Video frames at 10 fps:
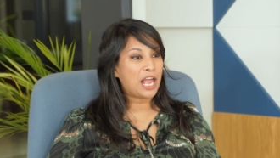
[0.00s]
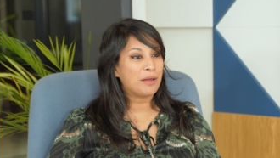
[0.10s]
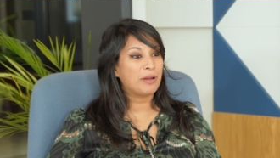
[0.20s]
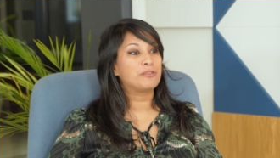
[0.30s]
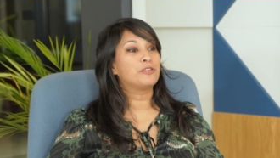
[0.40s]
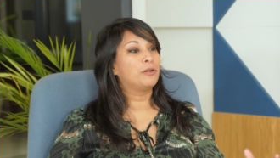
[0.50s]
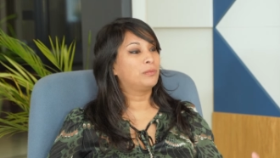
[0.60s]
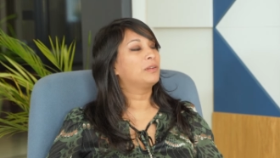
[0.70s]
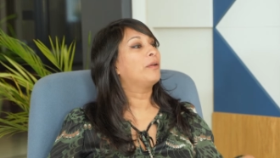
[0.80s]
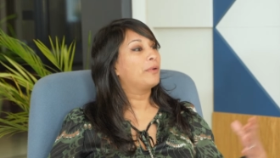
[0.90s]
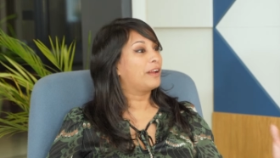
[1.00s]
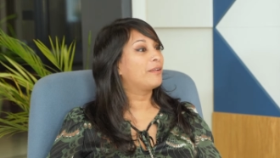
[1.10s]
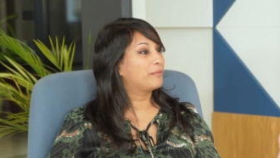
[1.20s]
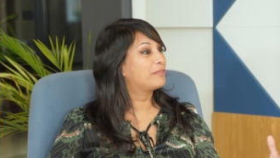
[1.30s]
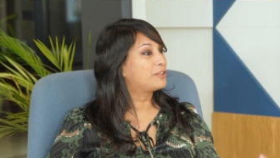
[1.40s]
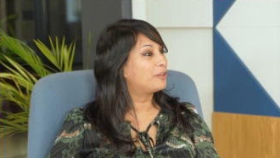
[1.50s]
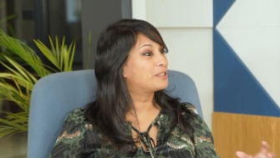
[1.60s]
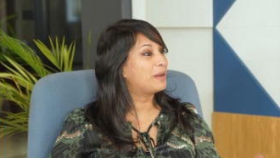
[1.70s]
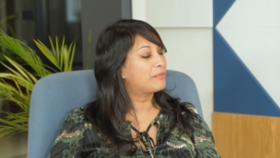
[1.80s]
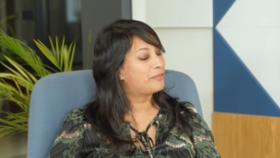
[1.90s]
um, I'm sure we, we've
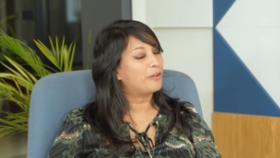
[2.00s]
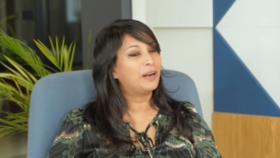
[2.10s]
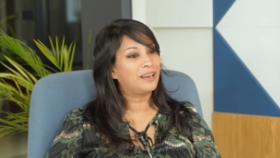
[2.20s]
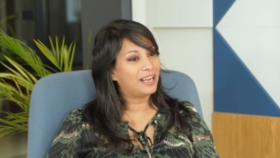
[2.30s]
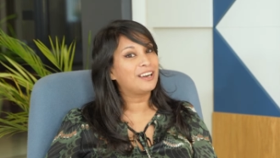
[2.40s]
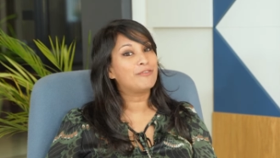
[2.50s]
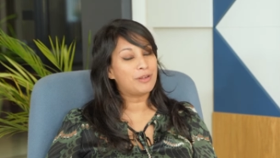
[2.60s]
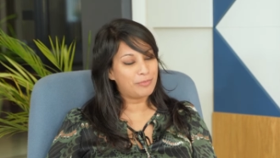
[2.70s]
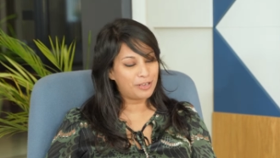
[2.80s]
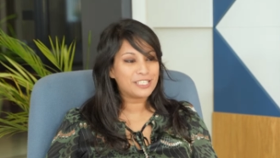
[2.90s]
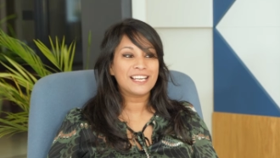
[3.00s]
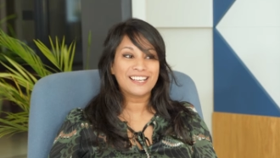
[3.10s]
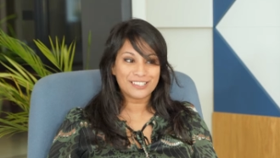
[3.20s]
talked about before, I, I love my music